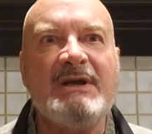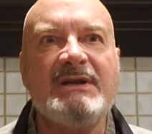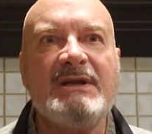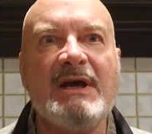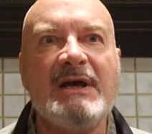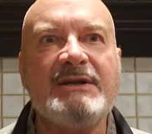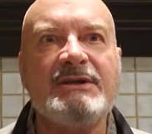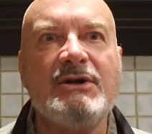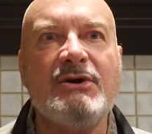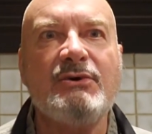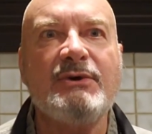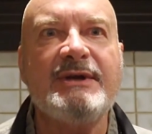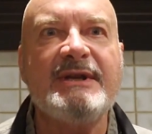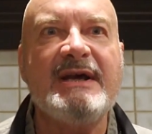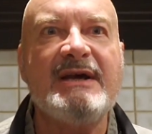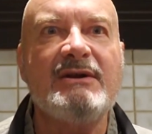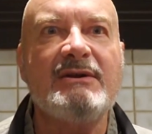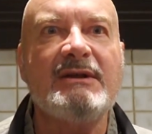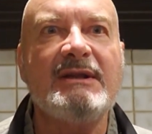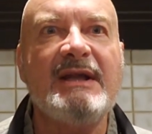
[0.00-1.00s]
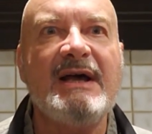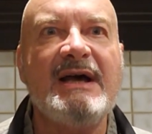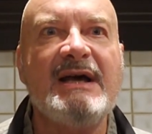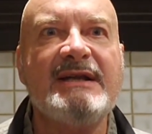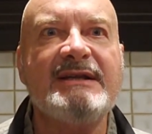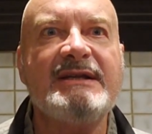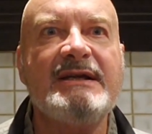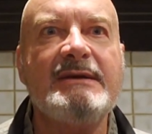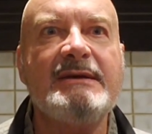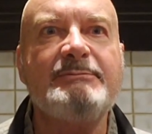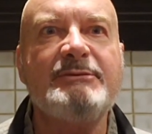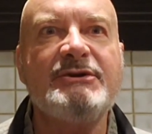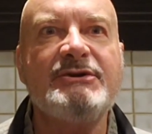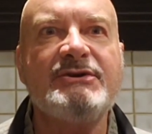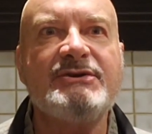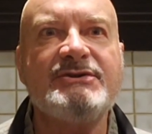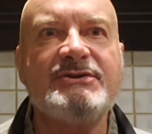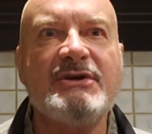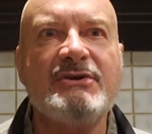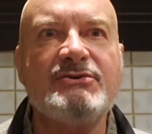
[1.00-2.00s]
Not going out a lot, keeping your
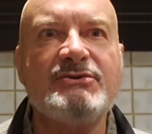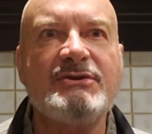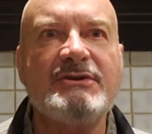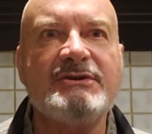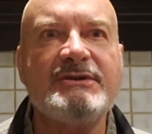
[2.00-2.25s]
social